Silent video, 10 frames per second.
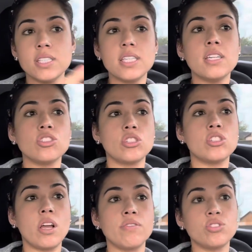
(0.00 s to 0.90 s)
he starts
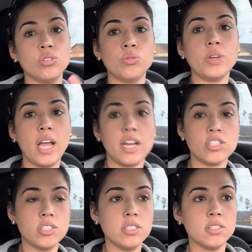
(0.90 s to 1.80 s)
to have two
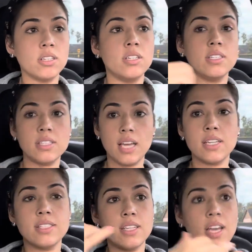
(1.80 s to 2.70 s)
reactions, in his
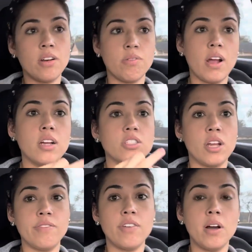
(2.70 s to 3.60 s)
case he had a rash
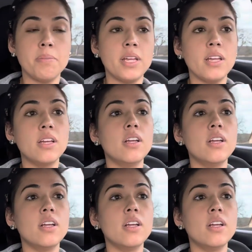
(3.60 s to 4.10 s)
and vomit,